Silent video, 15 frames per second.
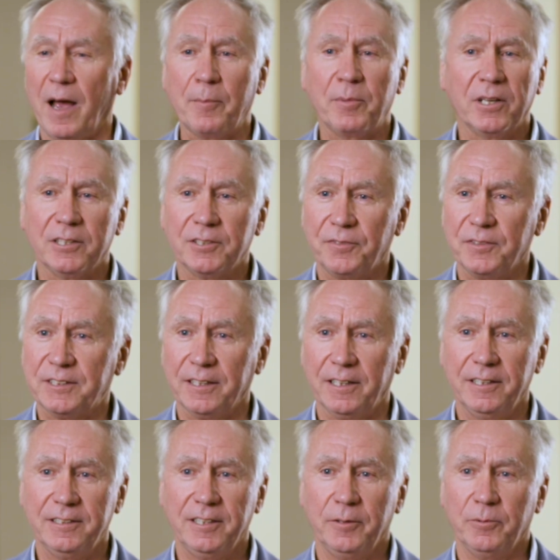fabulous
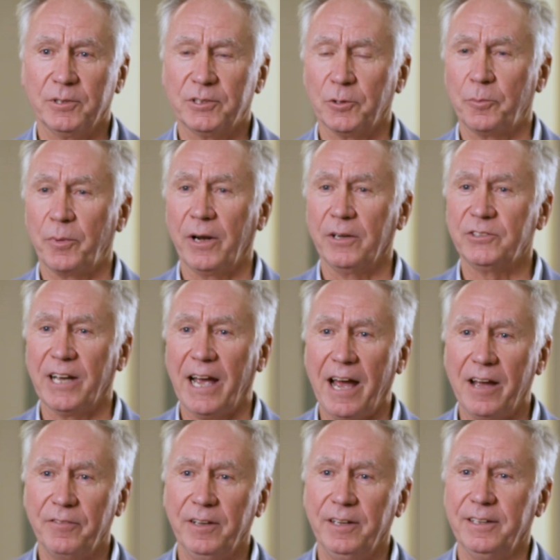facility, we're so proud to
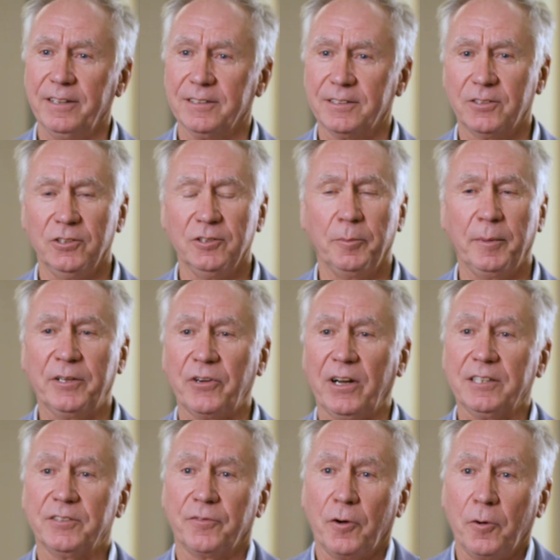have it. It's going to be
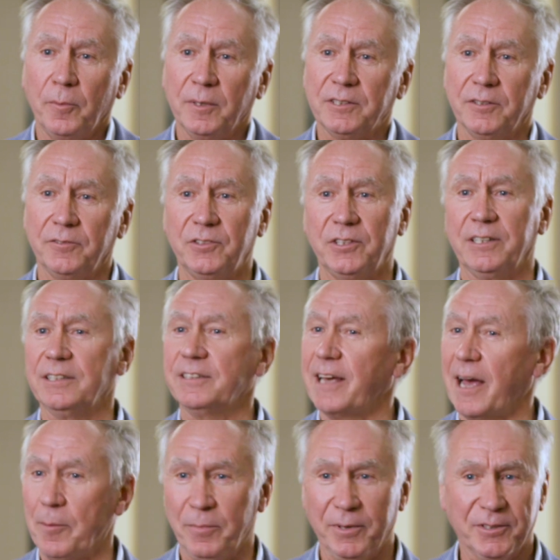transformative to this
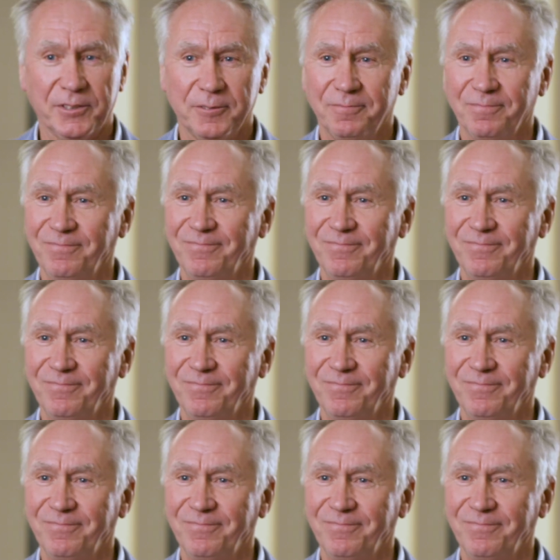campus.